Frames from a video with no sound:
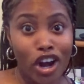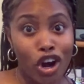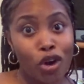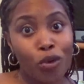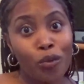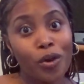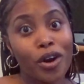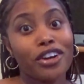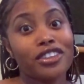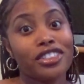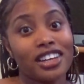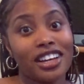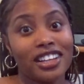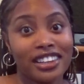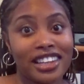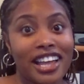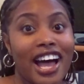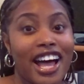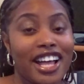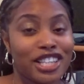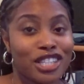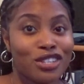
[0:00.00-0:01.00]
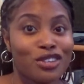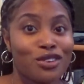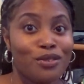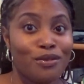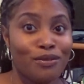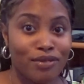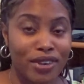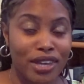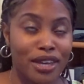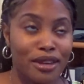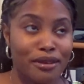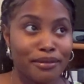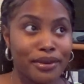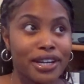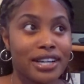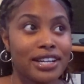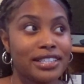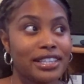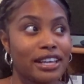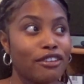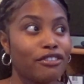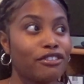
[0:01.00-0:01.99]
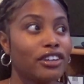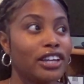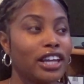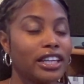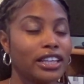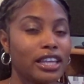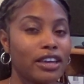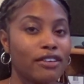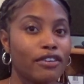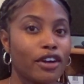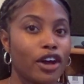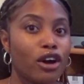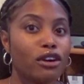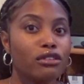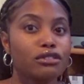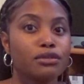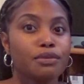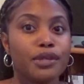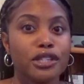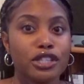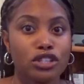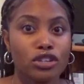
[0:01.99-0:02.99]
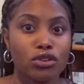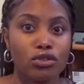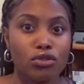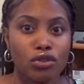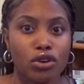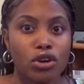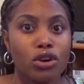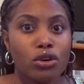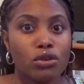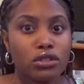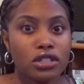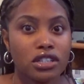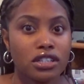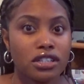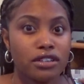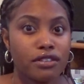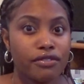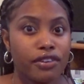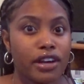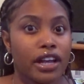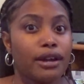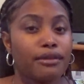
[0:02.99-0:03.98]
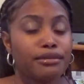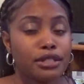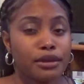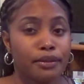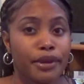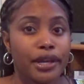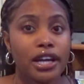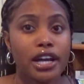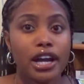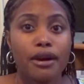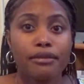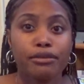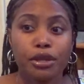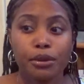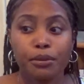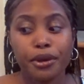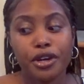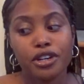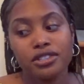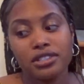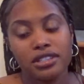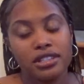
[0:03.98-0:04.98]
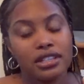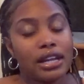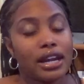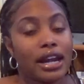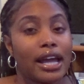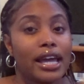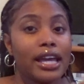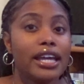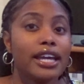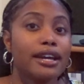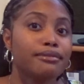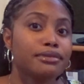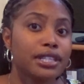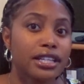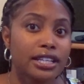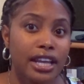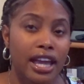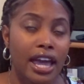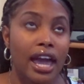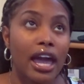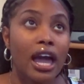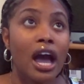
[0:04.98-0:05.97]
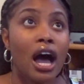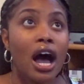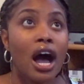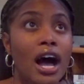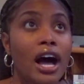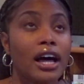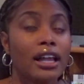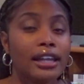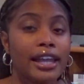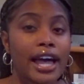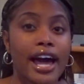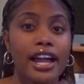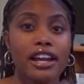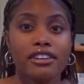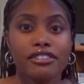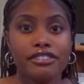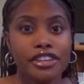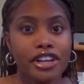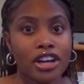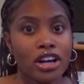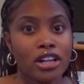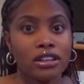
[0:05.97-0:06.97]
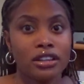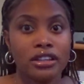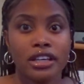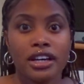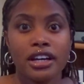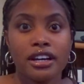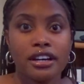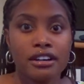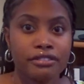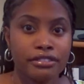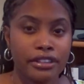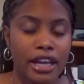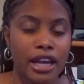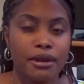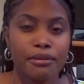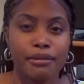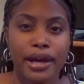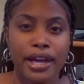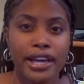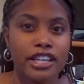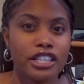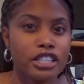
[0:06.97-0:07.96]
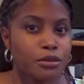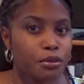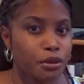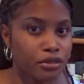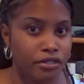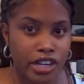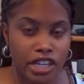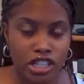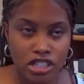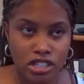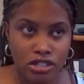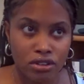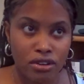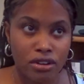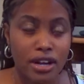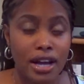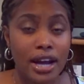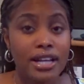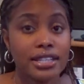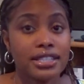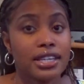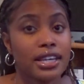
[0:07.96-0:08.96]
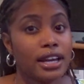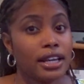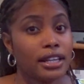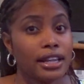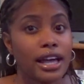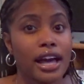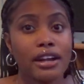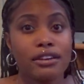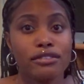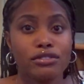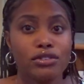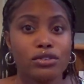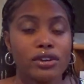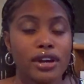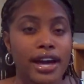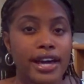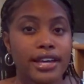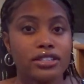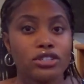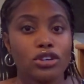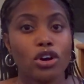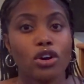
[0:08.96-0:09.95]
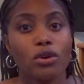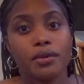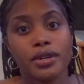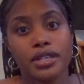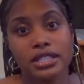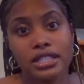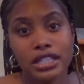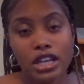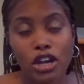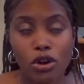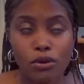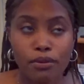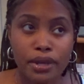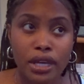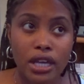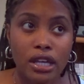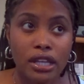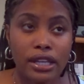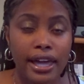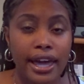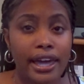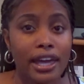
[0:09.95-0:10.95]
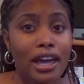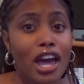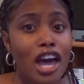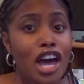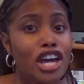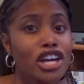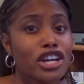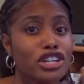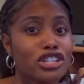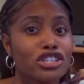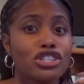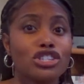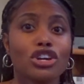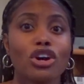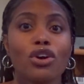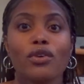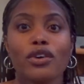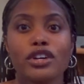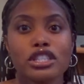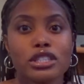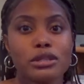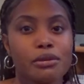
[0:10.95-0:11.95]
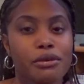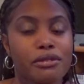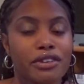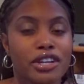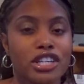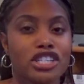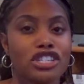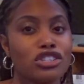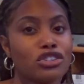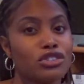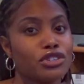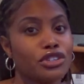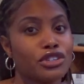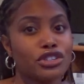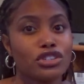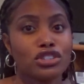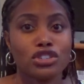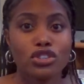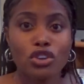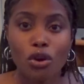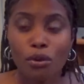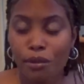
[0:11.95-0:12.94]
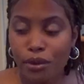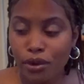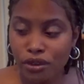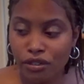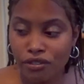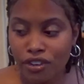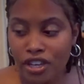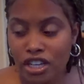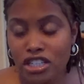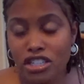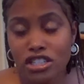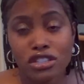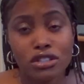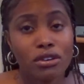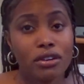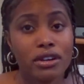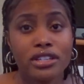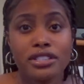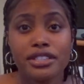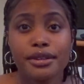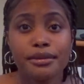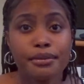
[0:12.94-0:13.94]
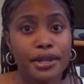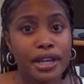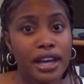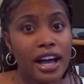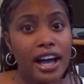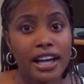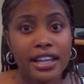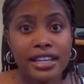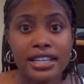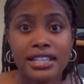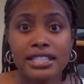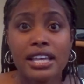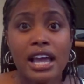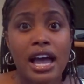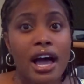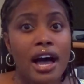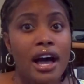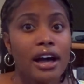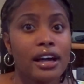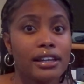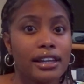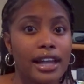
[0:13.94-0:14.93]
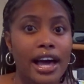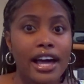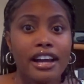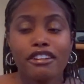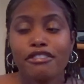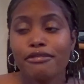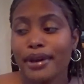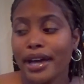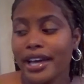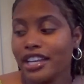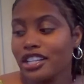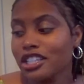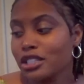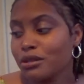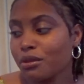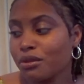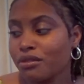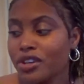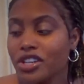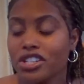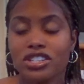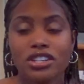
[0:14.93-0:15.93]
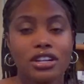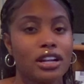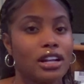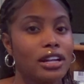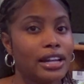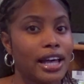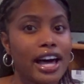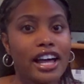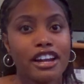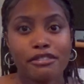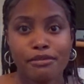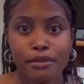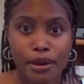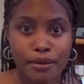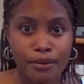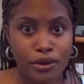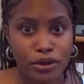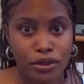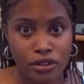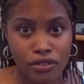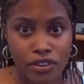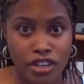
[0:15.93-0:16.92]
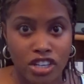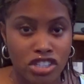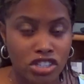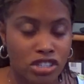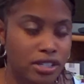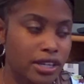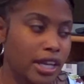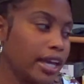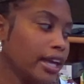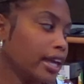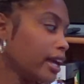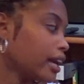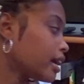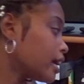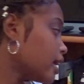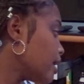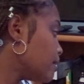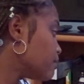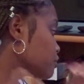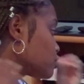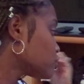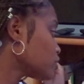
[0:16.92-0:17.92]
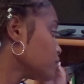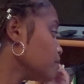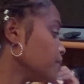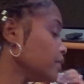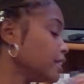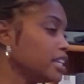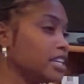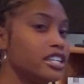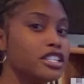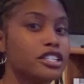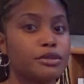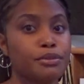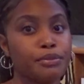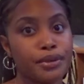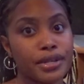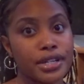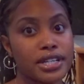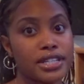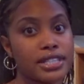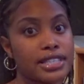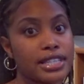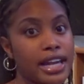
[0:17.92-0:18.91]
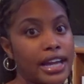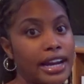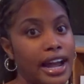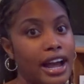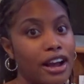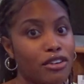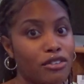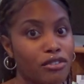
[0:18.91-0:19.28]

are worth a lot to me because I feel like they've helped me to grow, to develop, to become the person that I am today. A lot of y'all love like my inspirational content. A lot of you guys always tell me like, you're so inspirational, you're so motivational. And to be honest, a lot of my inspiration, a lot of my motivation, like it comes from these books that I